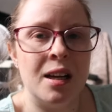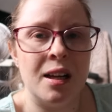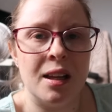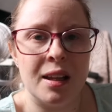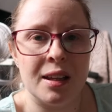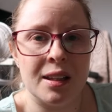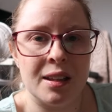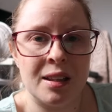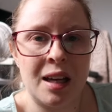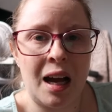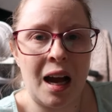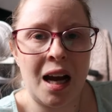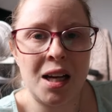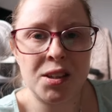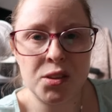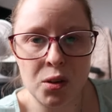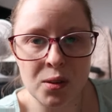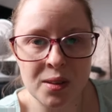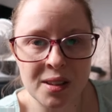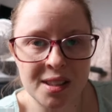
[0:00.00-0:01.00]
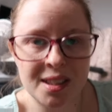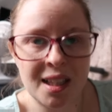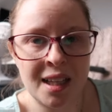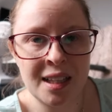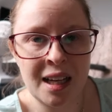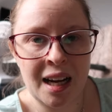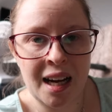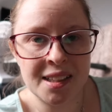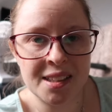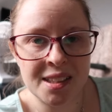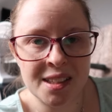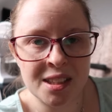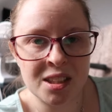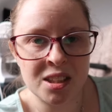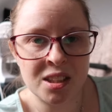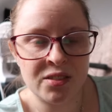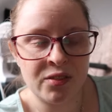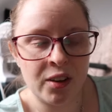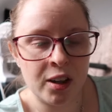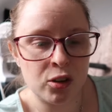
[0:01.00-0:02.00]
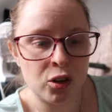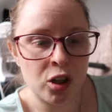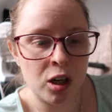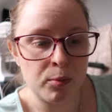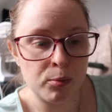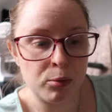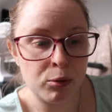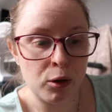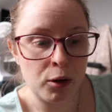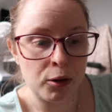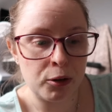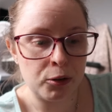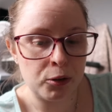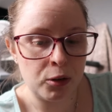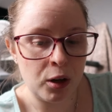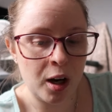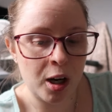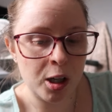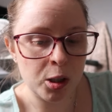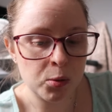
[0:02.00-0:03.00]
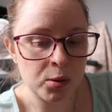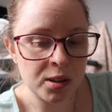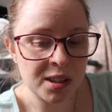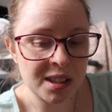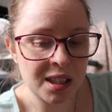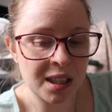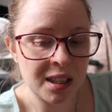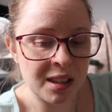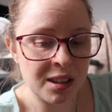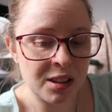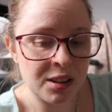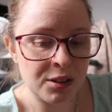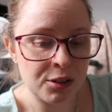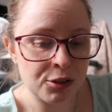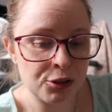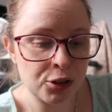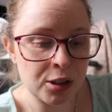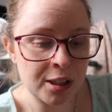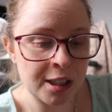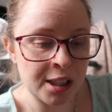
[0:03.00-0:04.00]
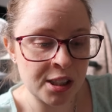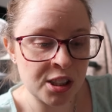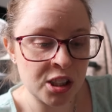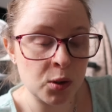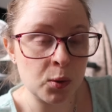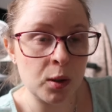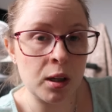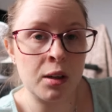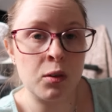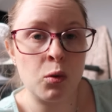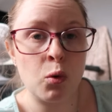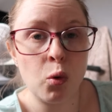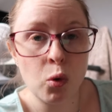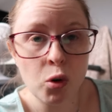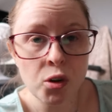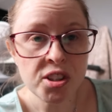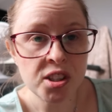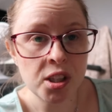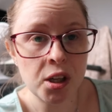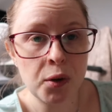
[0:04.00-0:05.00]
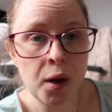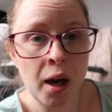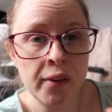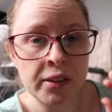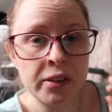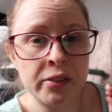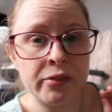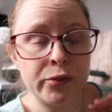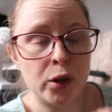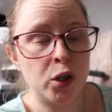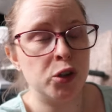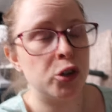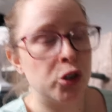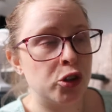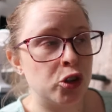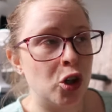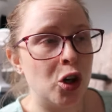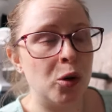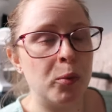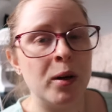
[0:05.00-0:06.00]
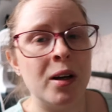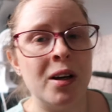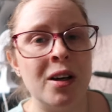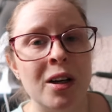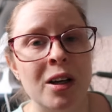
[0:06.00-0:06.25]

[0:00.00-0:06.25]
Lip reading: like add-ons I added into Final Cut Pro. I was really into it, and also having Photoshop